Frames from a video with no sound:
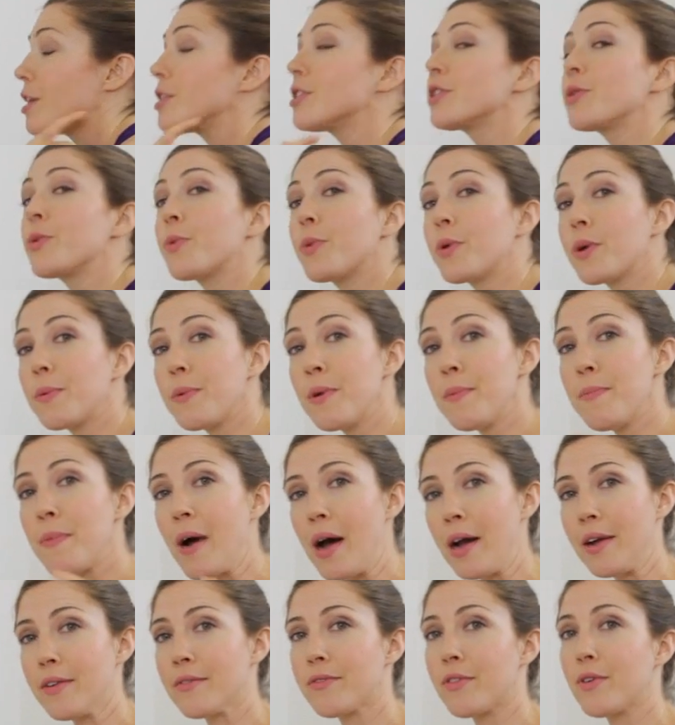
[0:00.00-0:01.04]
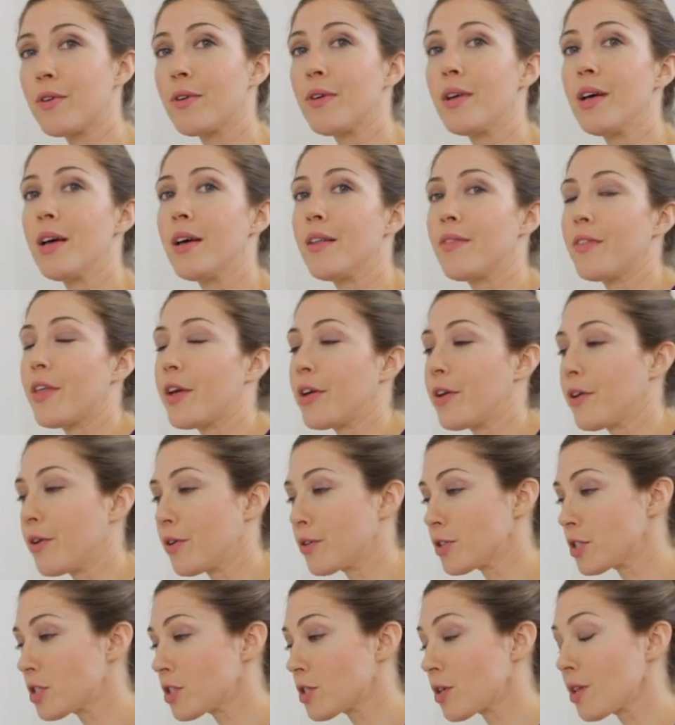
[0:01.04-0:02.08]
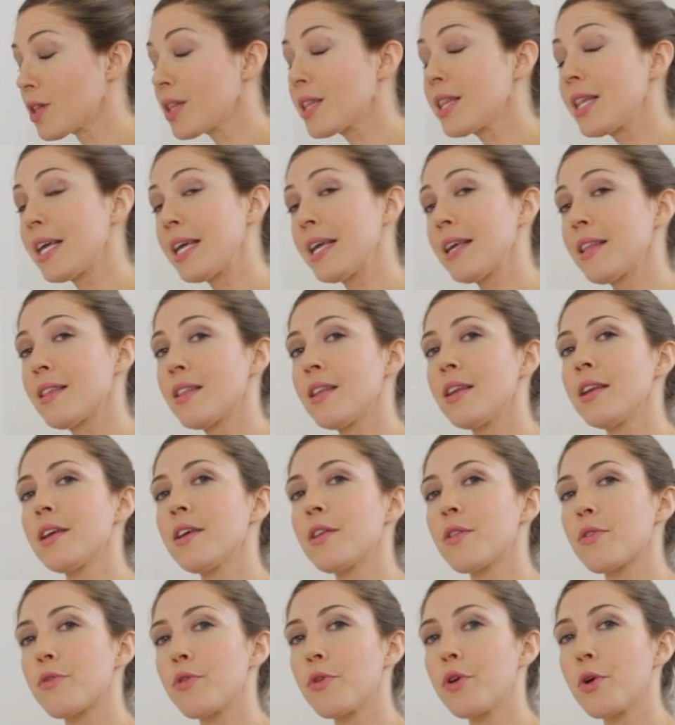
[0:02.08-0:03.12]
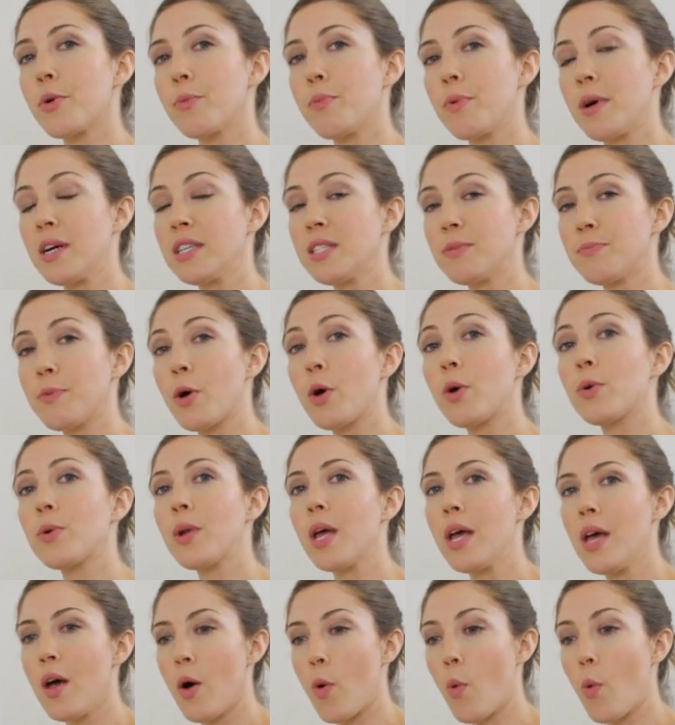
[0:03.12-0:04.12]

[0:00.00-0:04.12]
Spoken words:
So you want to be mindful that you're still lengthening through your breastbone,